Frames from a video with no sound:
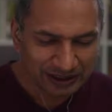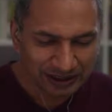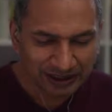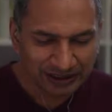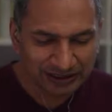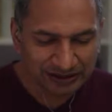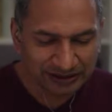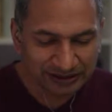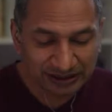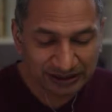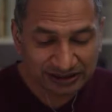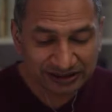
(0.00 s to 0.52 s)

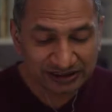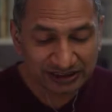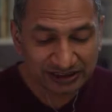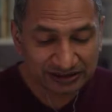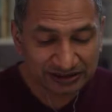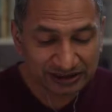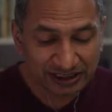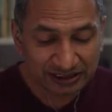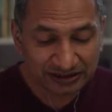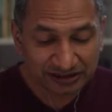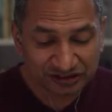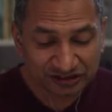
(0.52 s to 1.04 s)
in these
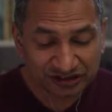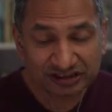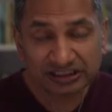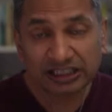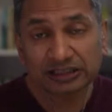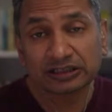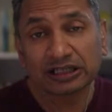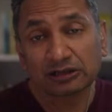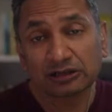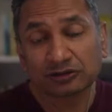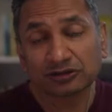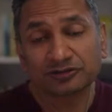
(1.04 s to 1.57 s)
analyses, I
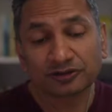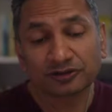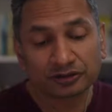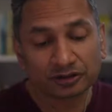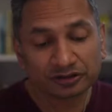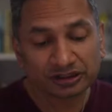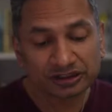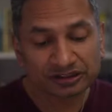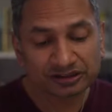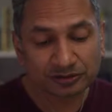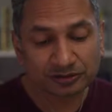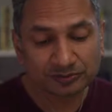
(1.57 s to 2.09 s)
now would follow
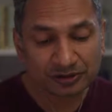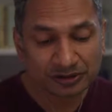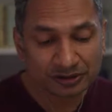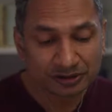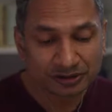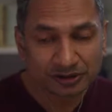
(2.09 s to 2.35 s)
this up.